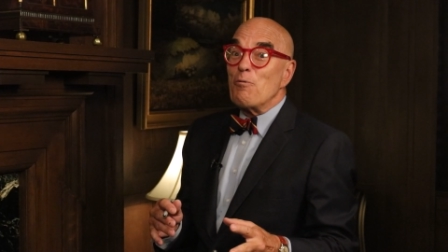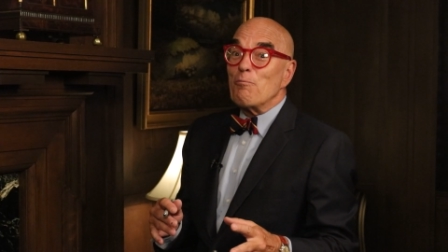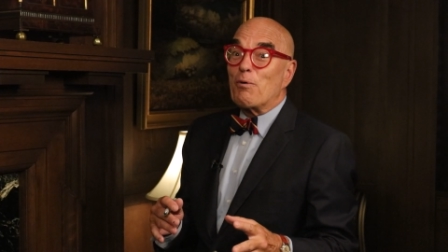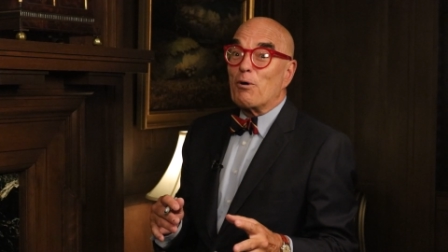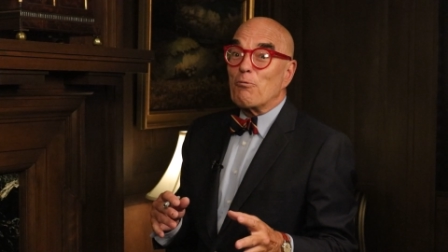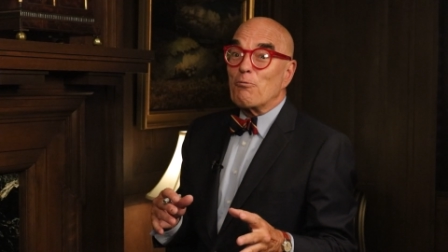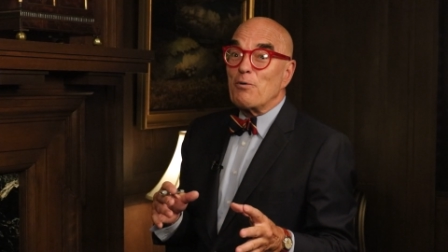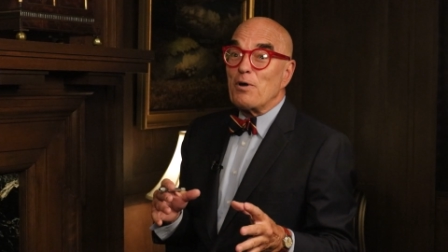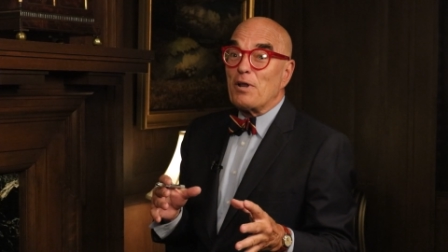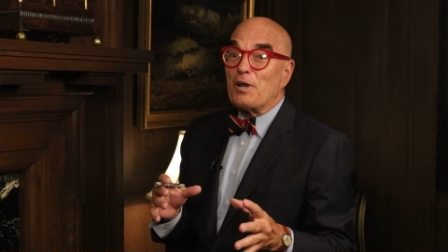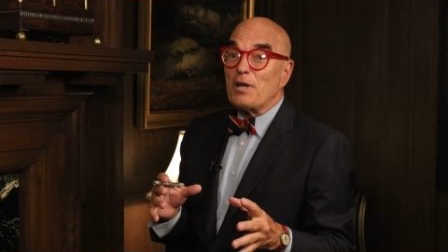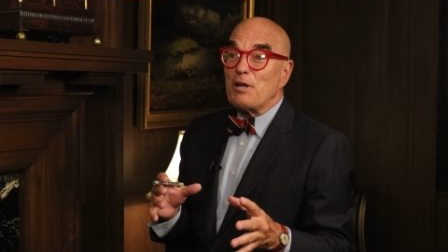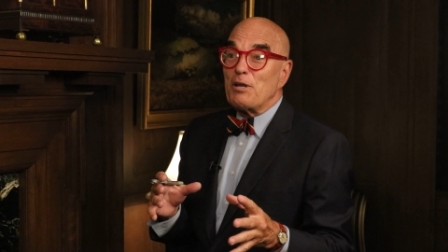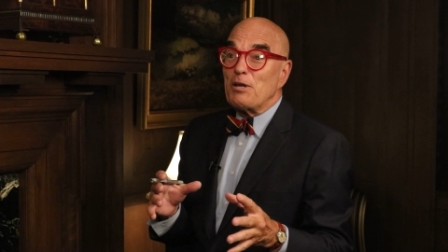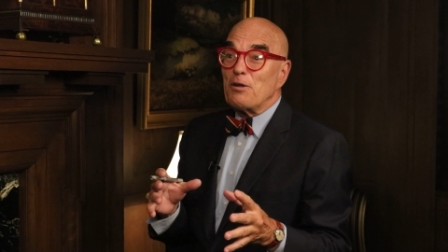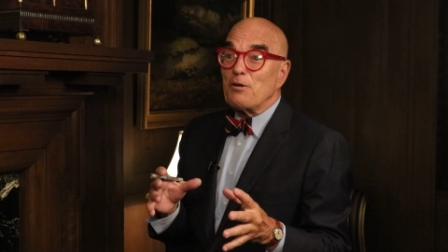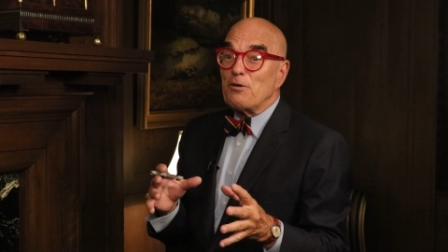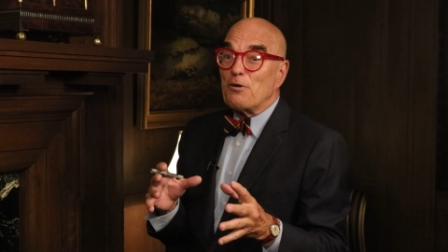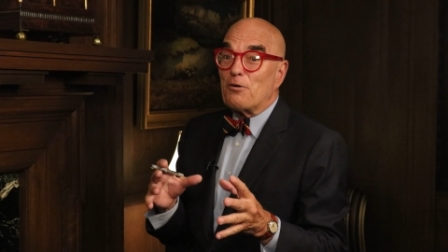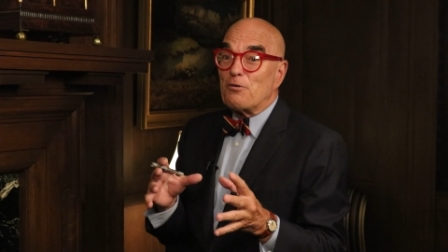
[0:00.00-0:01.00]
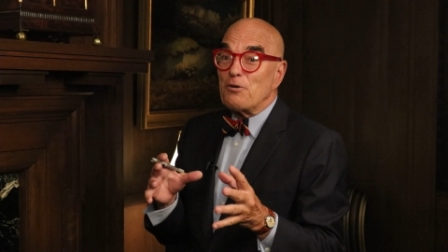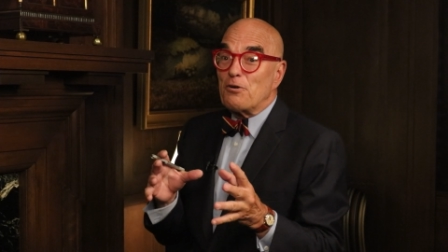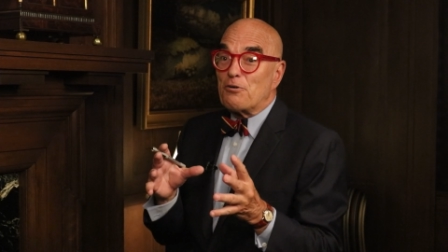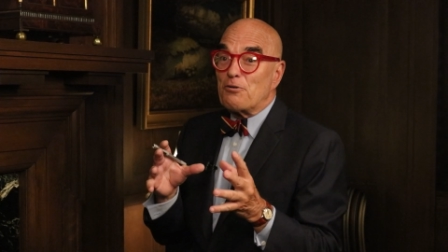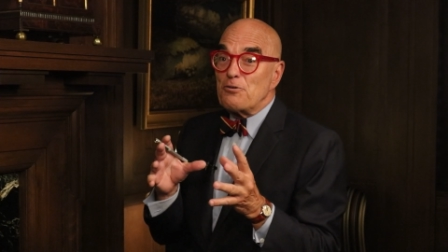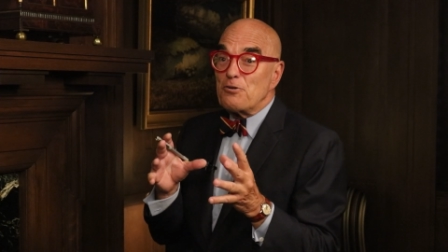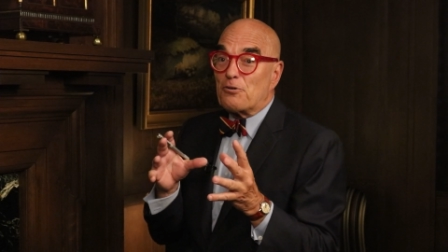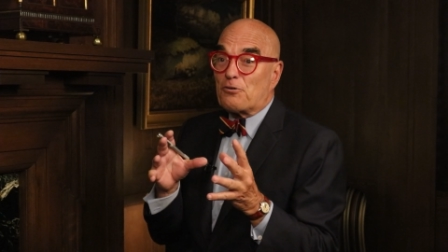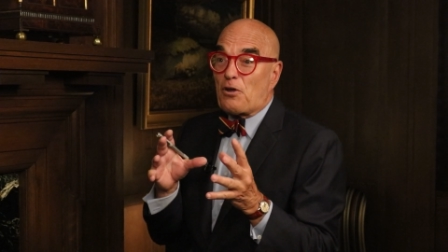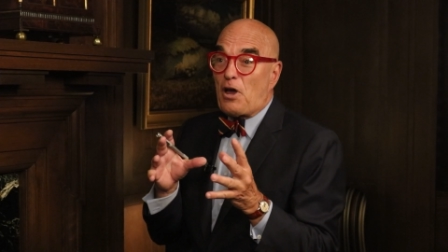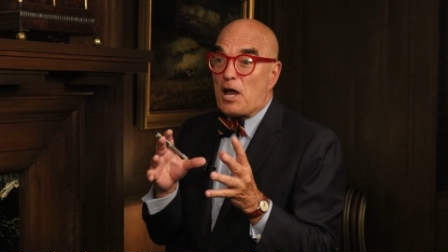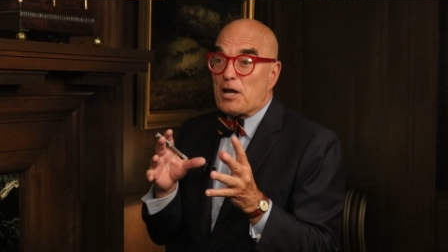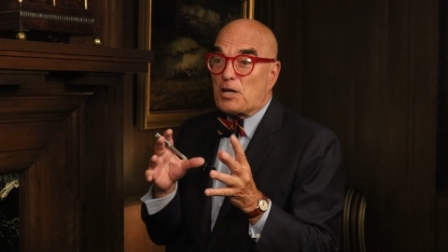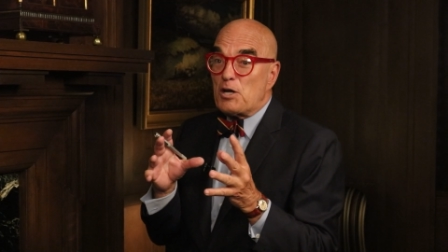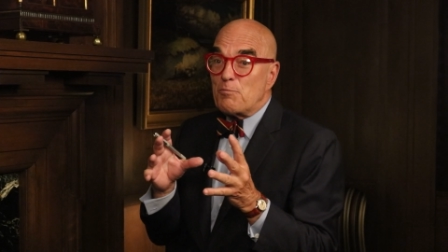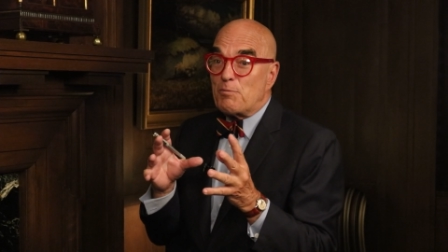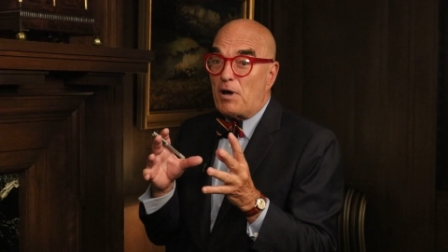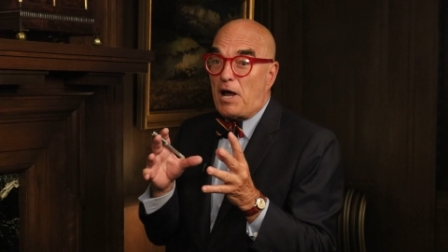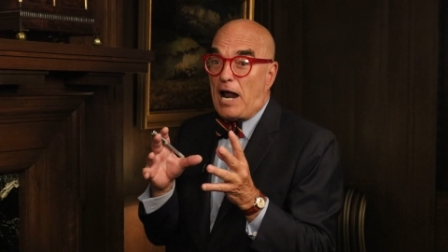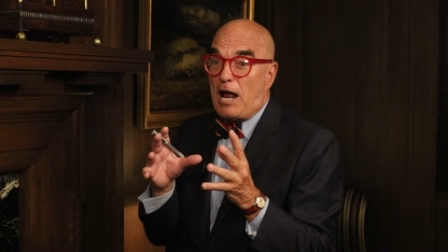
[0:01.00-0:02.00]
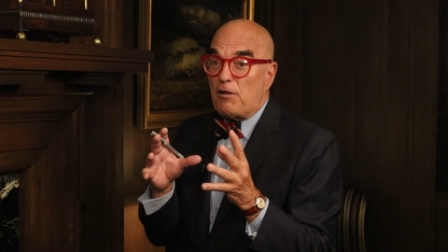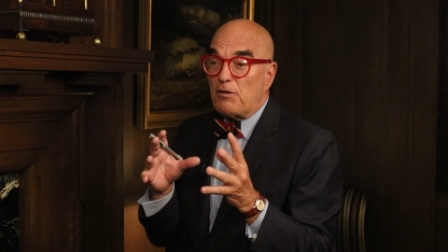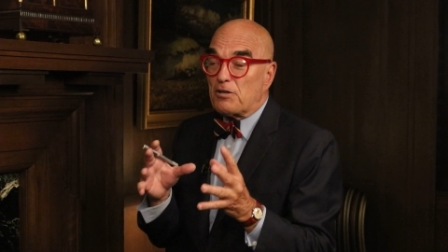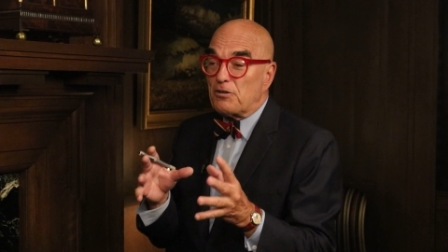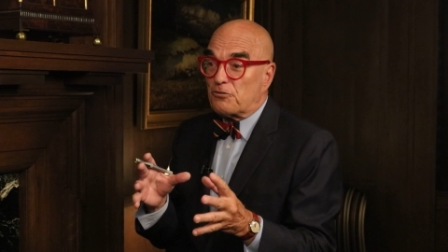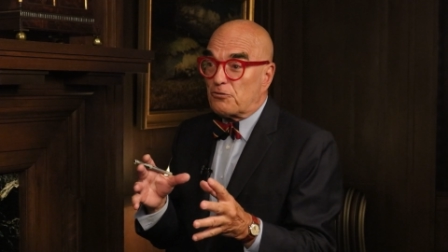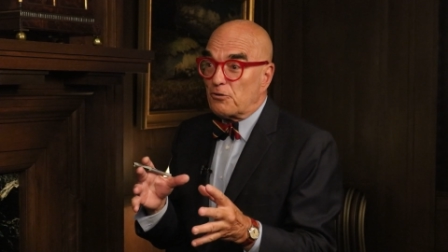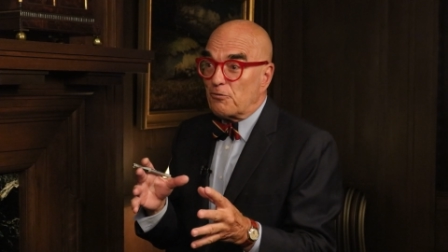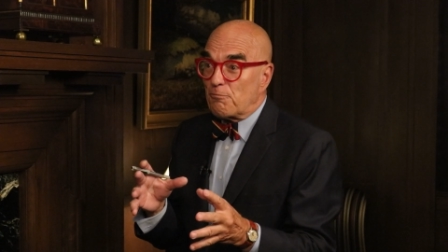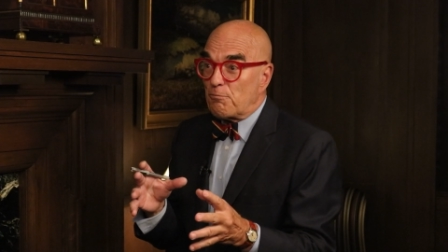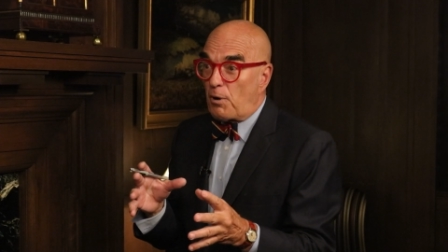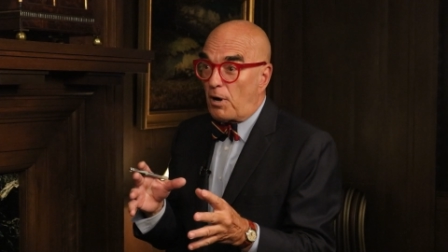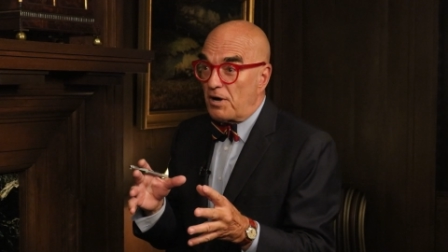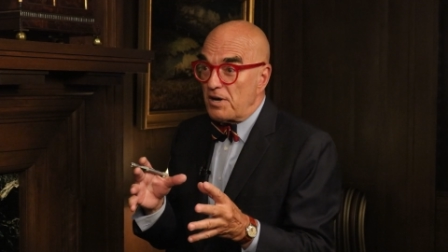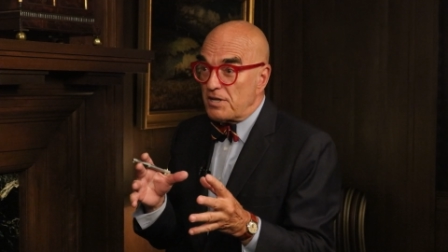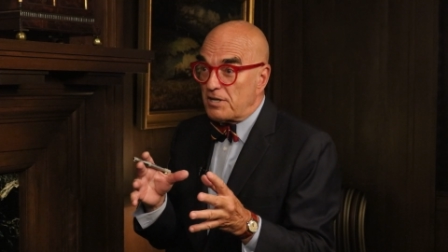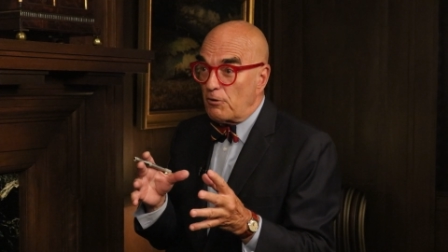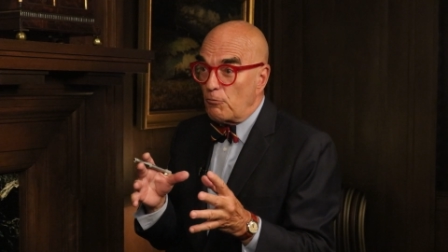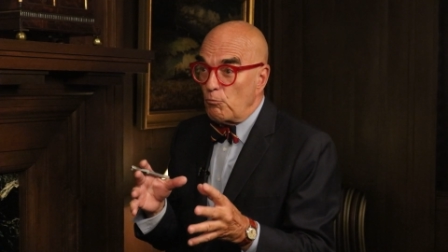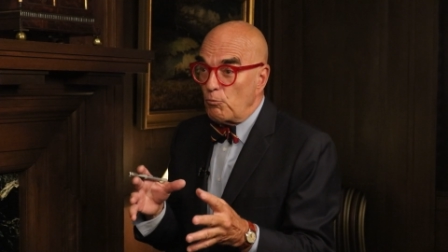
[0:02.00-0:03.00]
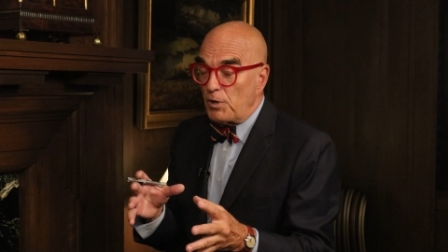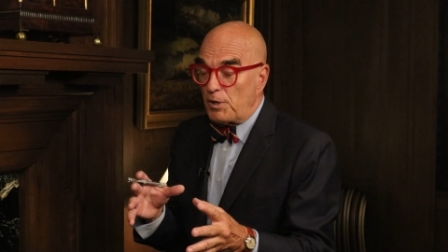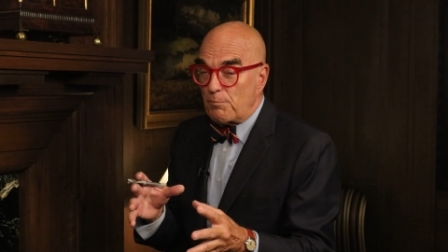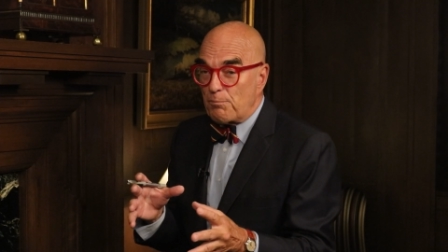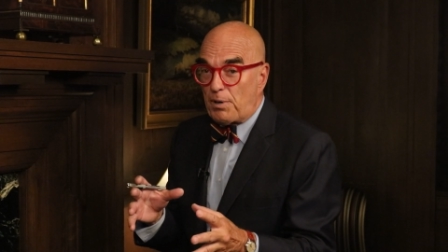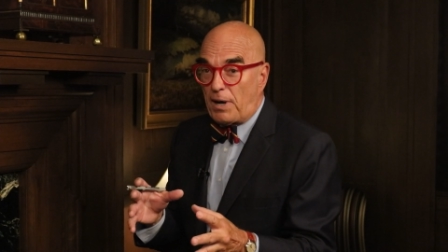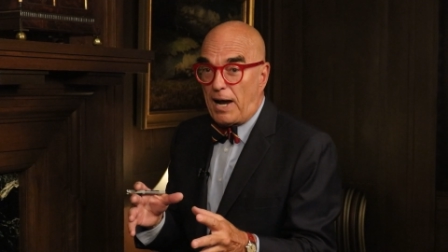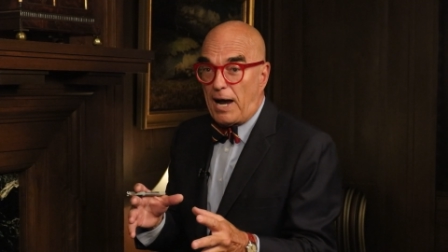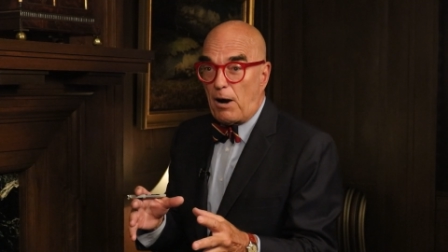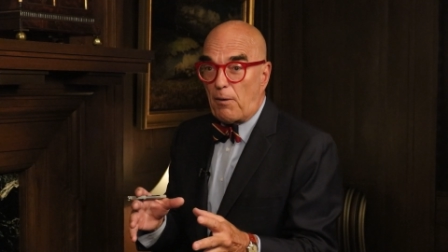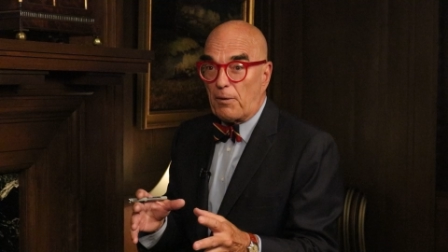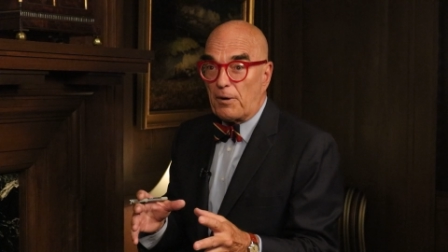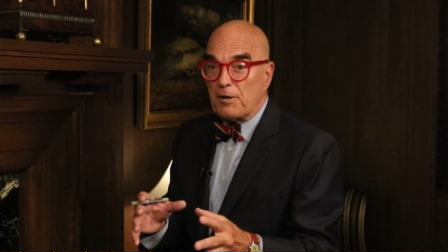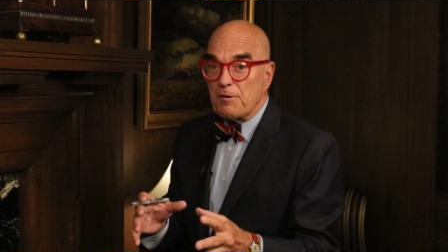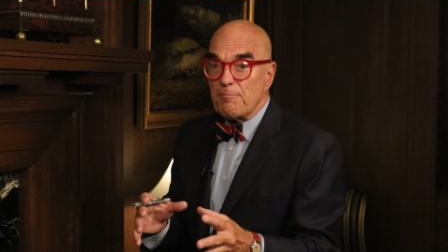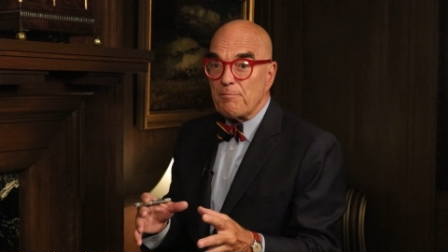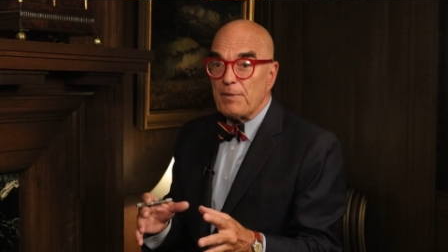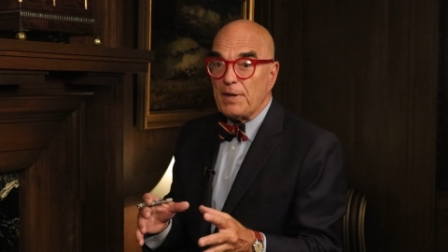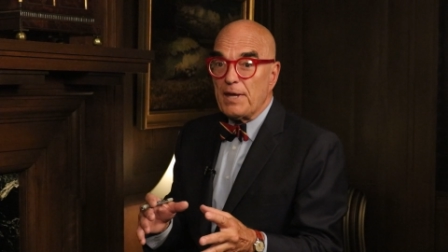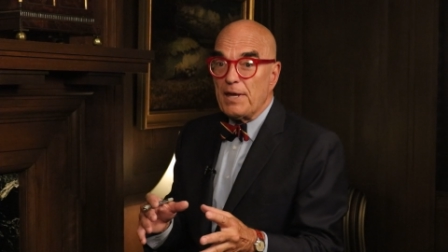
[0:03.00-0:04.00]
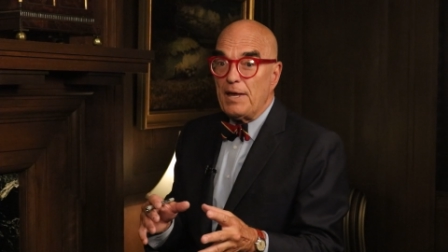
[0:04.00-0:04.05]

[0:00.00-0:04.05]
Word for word: but really, you know, you're, you're talking about how the Conservative Party can win power.